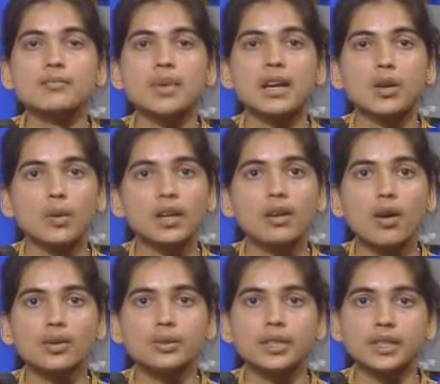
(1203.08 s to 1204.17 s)
by local
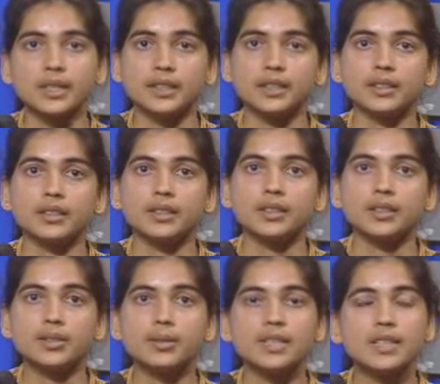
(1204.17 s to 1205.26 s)
authority.
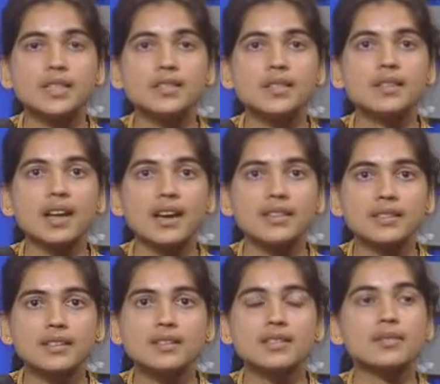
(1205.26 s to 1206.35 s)
So this is a
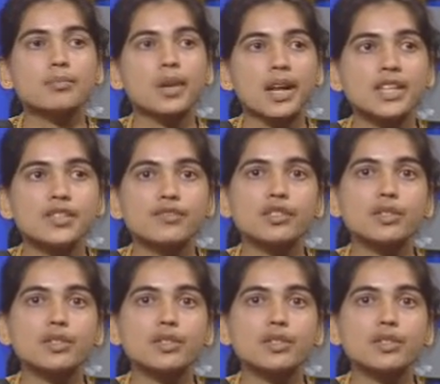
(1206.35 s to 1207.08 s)
licensed place for